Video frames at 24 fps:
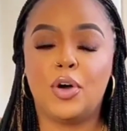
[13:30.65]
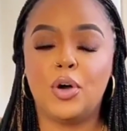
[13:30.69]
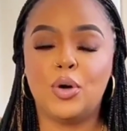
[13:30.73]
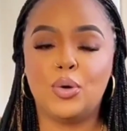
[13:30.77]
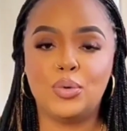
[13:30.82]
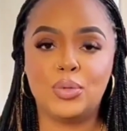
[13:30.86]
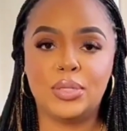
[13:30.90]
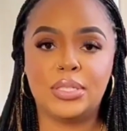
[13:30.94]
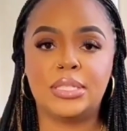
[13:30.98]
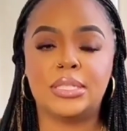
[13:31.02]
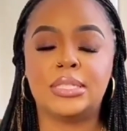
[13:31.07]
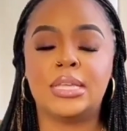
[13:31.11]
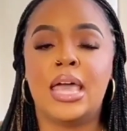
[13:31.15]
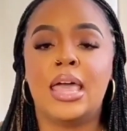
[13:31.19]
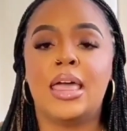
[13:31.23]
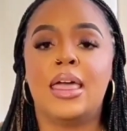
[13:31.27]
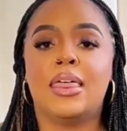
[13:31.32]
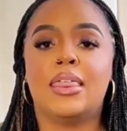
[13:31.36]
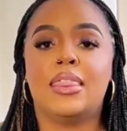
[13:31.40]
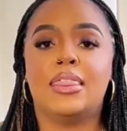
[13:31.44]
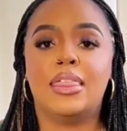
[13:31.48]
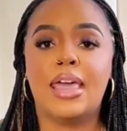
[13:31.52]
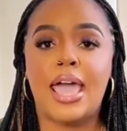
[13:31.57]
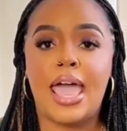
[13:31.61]
and a
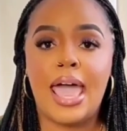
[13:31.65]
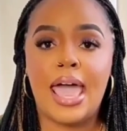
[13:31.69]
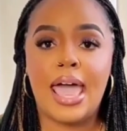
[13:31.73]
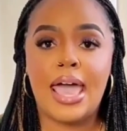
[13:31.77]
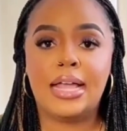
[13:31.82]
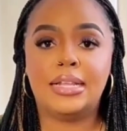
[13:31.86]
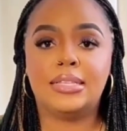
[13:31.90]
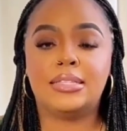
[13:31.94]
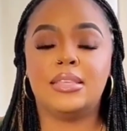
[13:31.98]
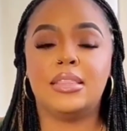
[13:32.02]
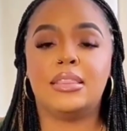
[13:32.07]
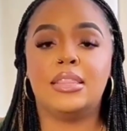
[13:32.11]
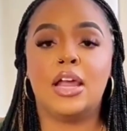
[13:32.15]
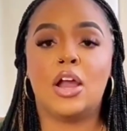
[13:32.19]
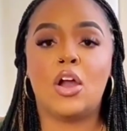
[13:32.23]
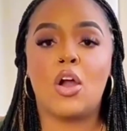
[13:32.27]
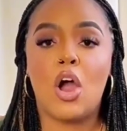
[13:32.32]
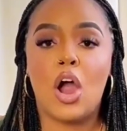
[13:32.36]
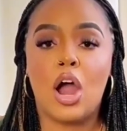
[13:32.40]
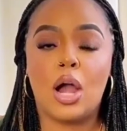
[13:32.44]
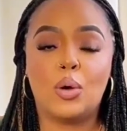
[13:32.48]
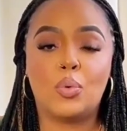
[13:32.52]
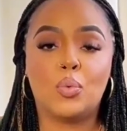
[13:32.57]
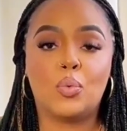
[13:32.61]
lifestyle that made him
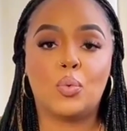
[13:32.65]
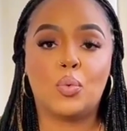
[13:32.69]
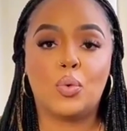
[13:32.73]
look like a